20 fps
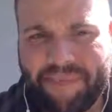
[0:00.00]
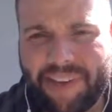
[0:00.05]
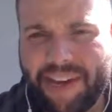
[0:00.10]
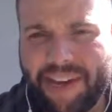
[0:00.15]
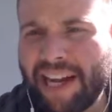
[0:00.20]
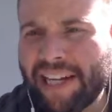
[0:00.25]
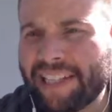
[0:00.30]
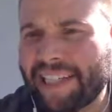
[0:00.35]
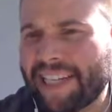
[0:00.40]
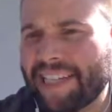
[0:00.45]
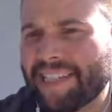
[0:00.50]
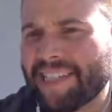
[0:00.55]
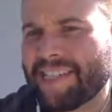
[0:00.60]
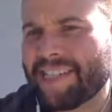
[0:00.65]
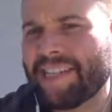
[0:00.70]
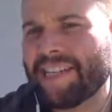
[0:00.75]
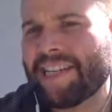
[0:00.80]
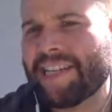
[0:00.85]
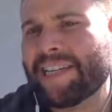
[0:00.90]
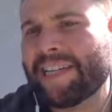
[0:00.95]
unless
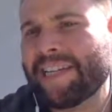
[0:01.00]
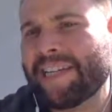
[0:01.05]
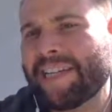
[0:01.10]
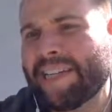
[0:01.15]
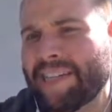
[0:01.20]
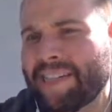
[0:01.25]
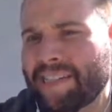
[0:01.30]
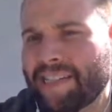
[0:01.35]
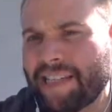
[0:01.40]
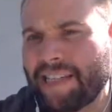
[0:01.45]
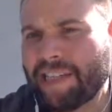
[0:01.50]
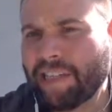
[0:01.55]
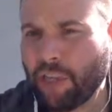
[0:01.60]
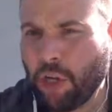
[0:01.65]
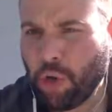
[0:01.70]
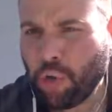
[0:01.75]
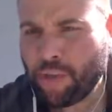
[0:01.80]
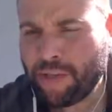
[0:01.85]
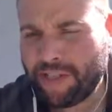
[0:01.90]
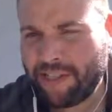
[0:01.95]
it's a
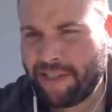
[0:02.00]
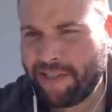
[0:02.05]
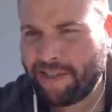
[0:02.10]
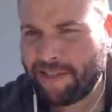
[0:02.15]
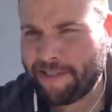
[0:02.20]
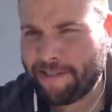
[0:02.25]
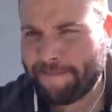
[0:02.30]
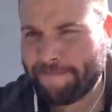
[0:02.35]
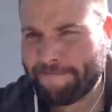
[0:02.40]
low season